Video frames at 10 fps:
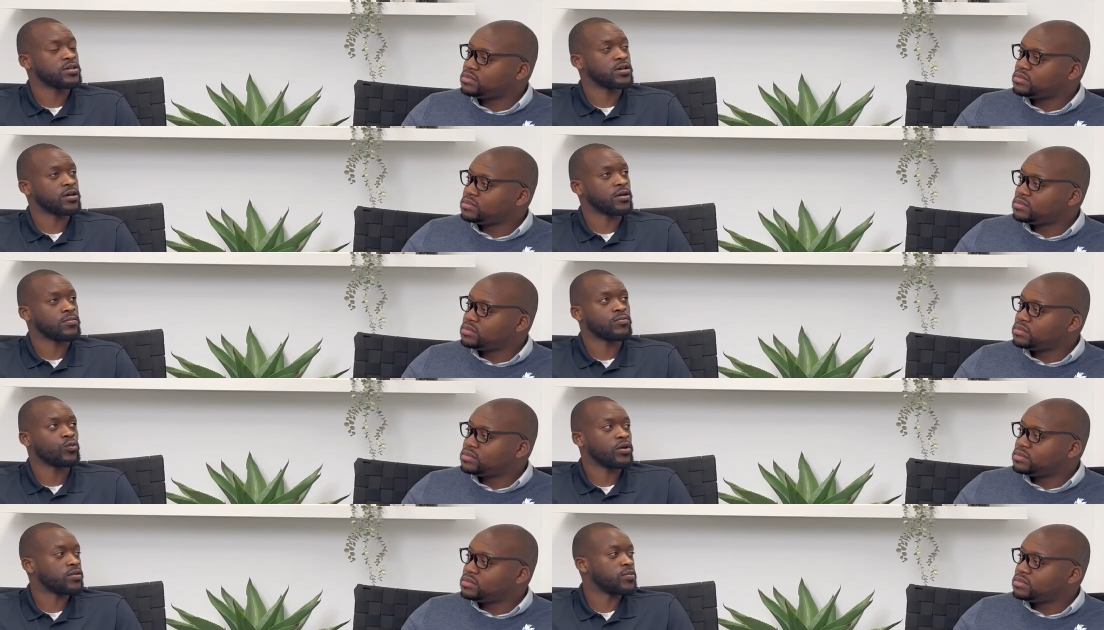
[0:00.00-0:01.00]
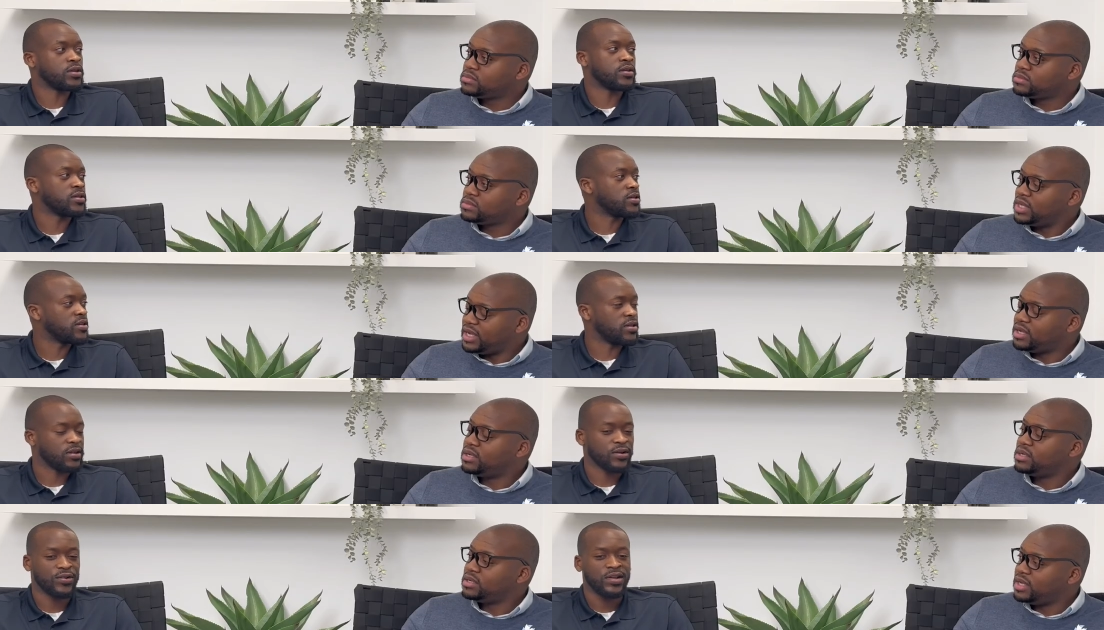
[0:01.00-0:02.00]
Speaker 1: um, with me. Yeah. You
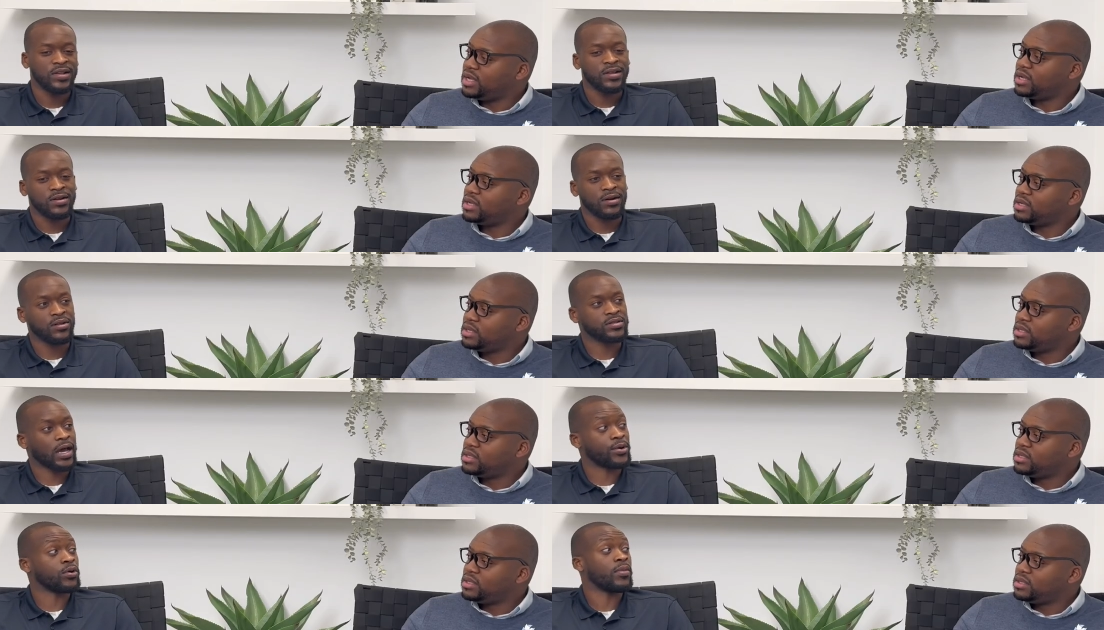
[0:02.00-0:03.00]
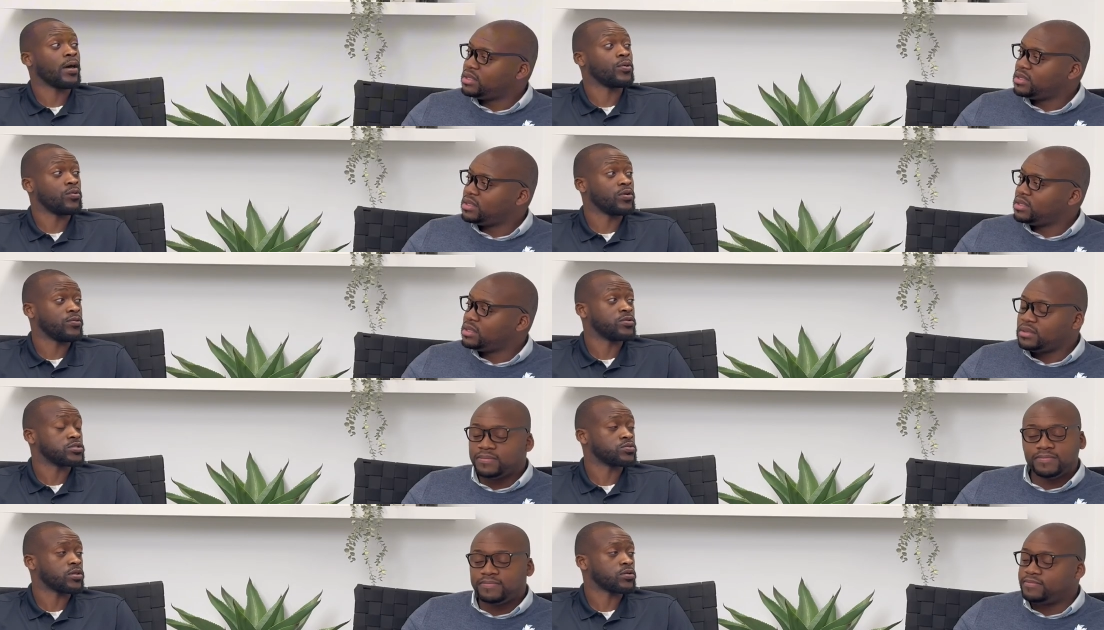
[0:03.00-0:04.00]
know. Yeah. All the time to remind me what we, what we
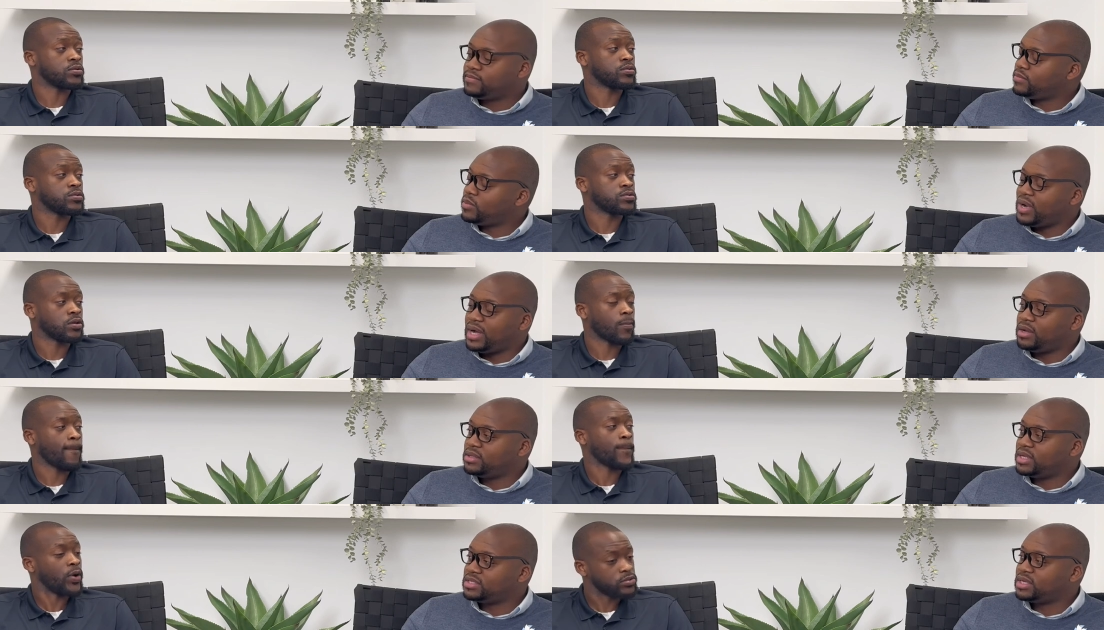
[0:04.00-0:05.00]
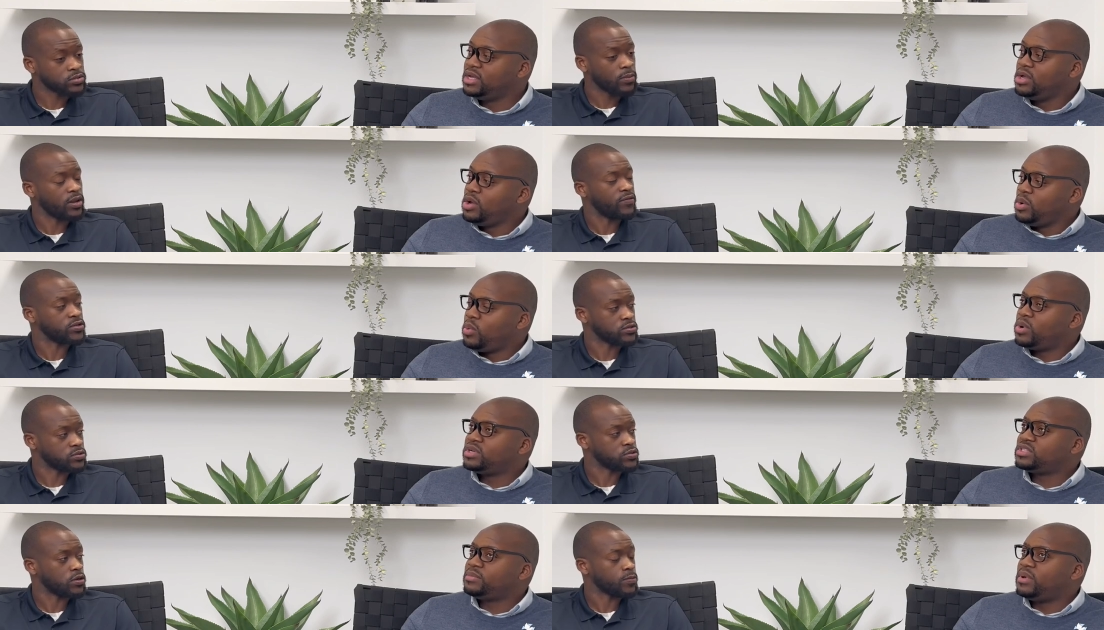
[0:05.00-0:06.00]
just went through. Wow. So rentals are beneficial. What are
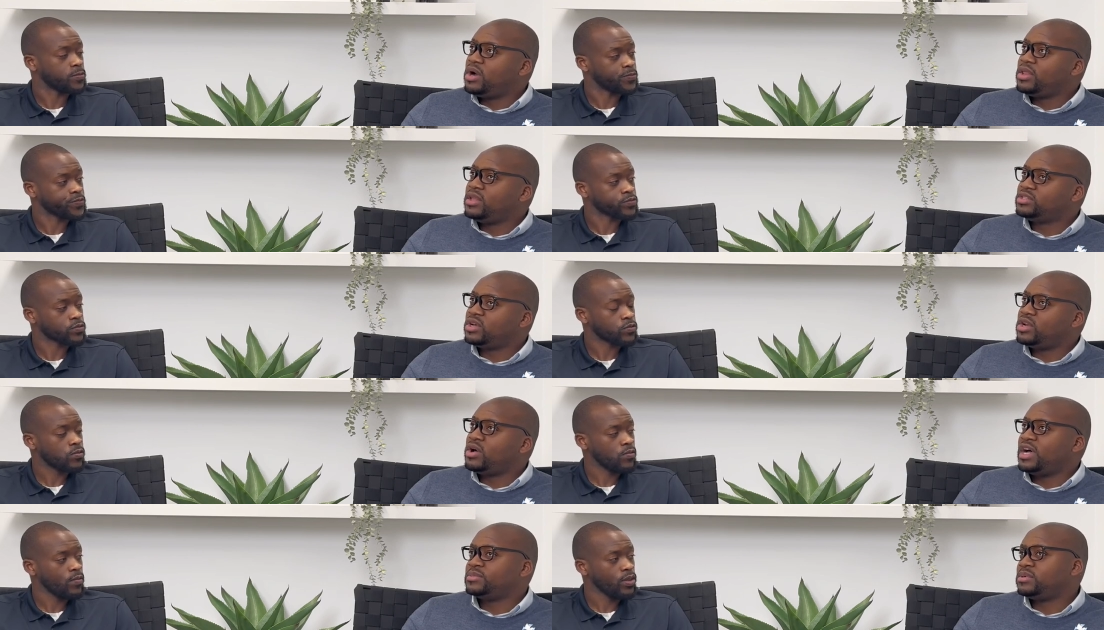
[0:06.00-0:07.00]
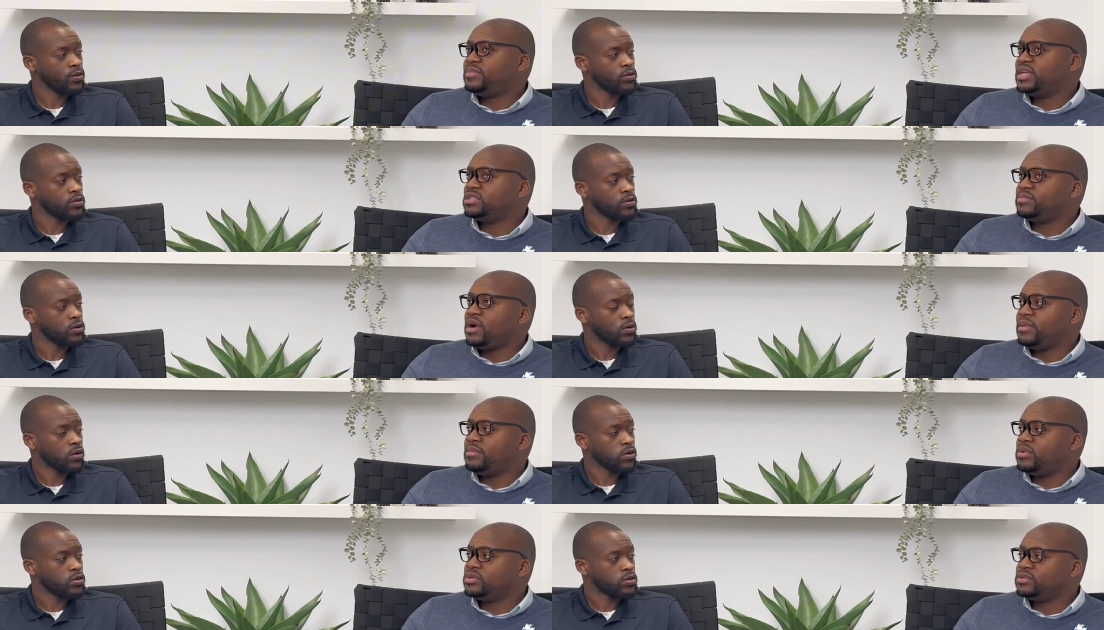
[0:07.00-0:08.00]
some
Speaker 2: are so I know hospital beds are probably the
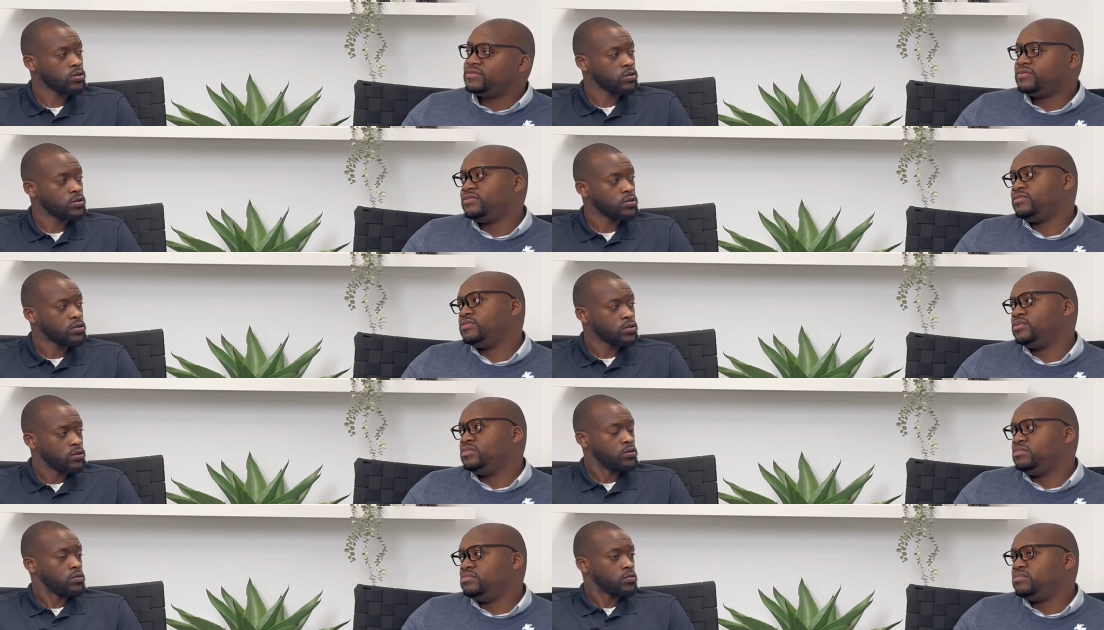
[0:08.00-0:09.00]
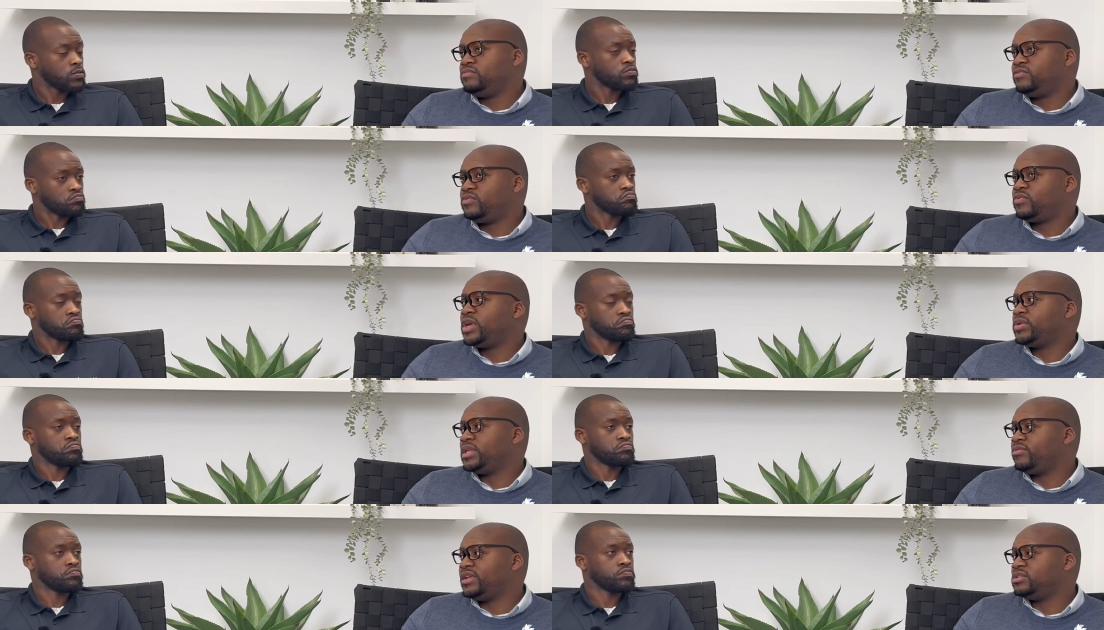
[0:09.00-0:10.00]
most frequently
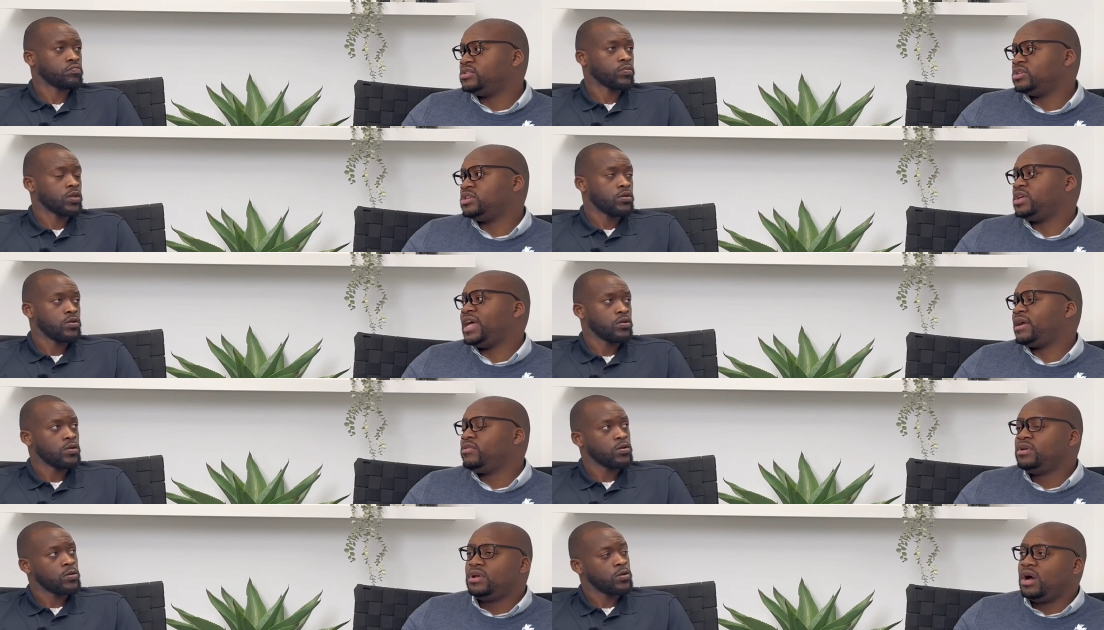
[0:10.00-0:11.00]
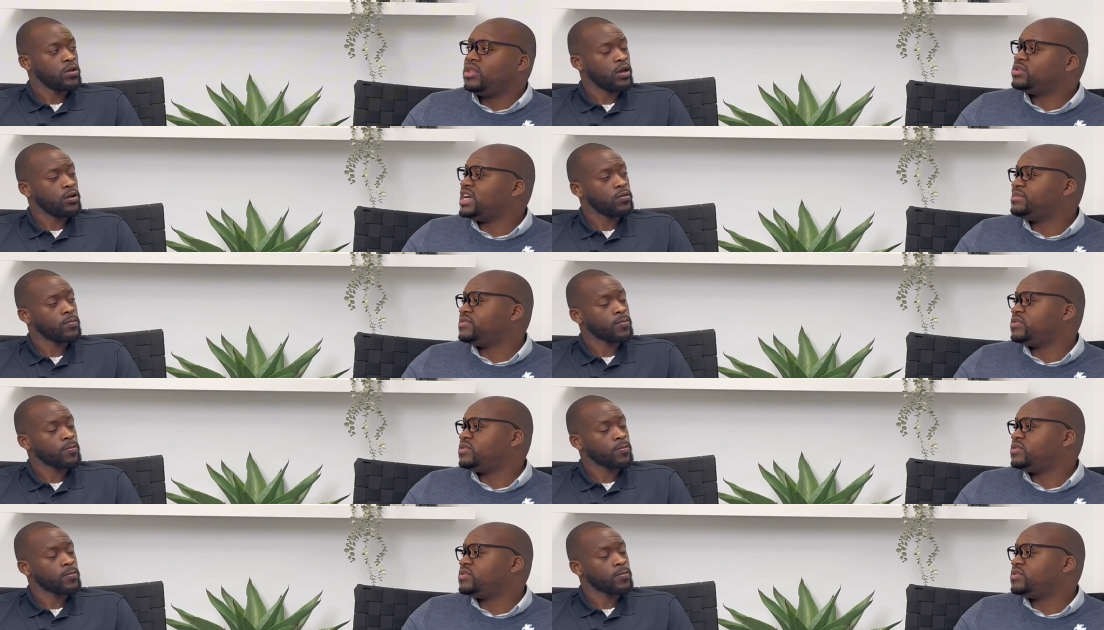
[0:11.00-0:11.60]
rentals? Are there like other yeah. types of